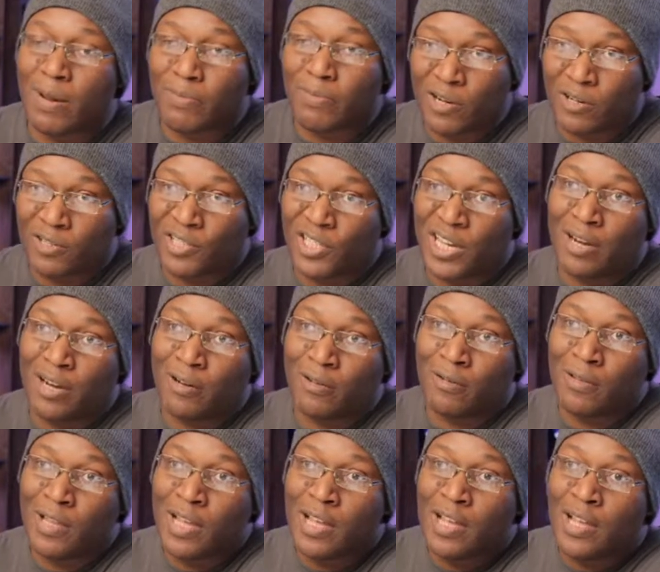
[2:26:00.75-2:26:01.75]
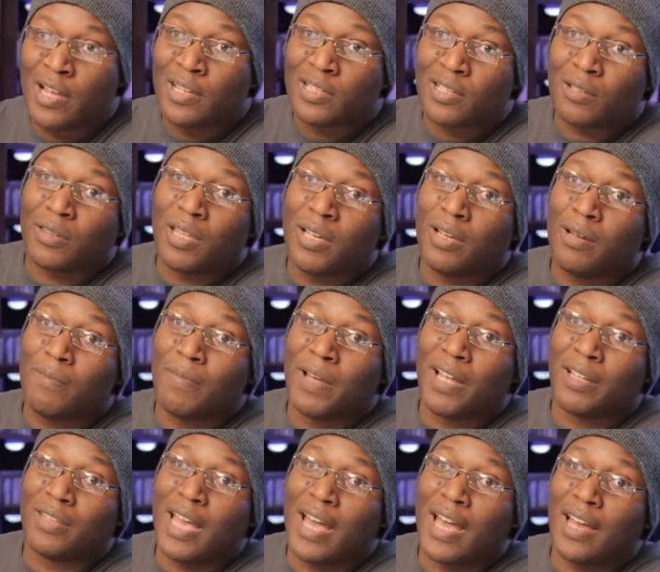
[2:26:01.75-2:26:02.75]
to your channel. So think
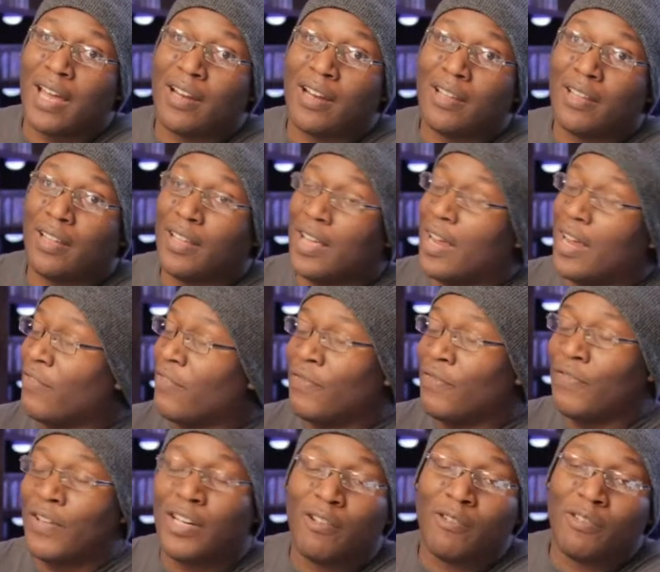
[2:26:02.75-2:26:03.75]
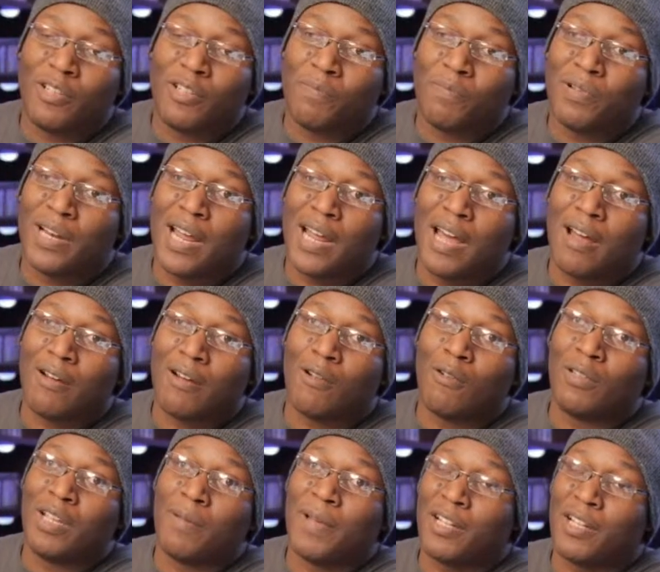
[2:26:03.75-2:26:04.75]
about that. Every video you put out,
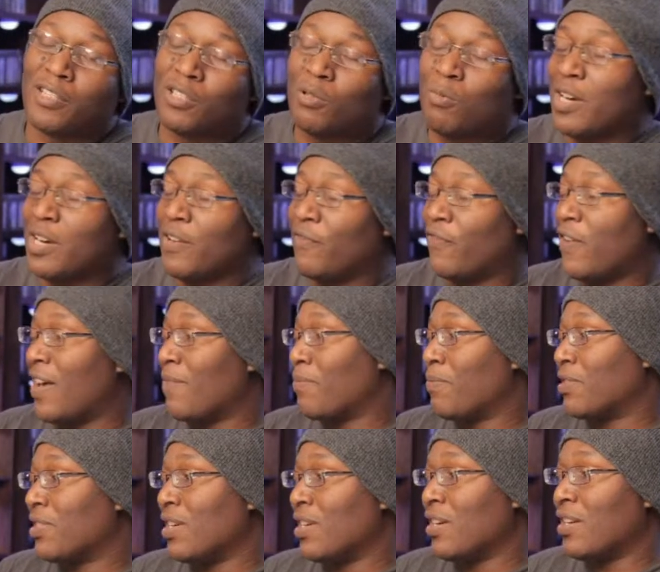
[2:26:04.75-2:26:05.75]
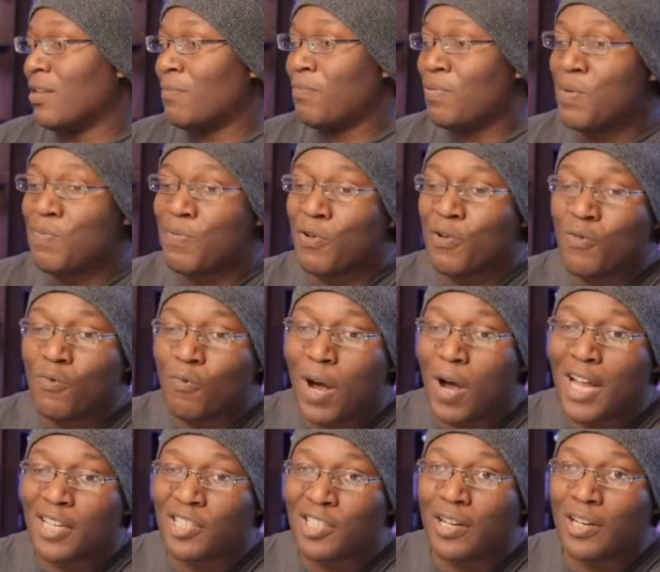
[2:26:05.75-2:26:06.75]
only about 25% of the people who
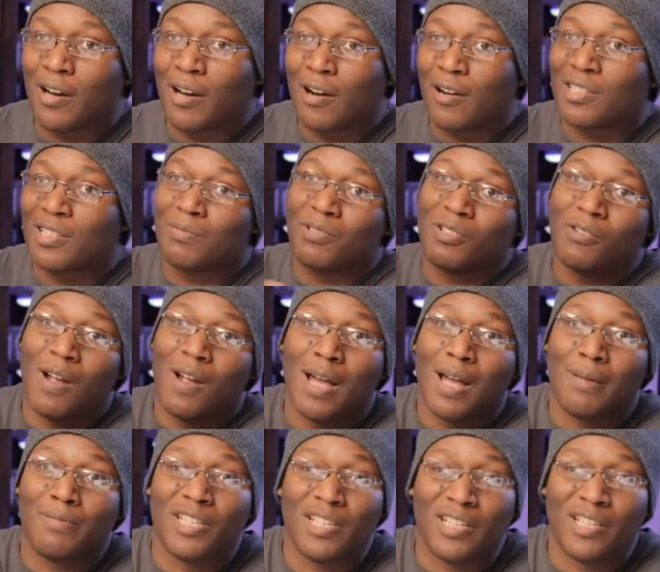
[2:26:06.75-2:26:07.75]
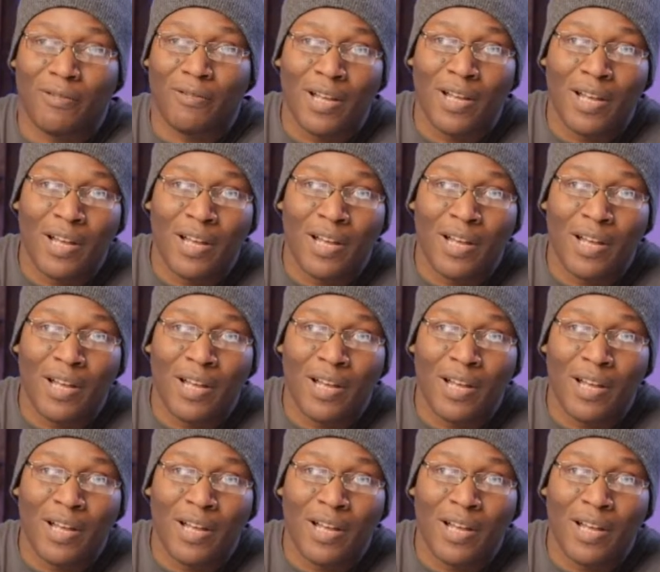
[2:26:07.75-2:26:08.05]
watch it are subscribed to you.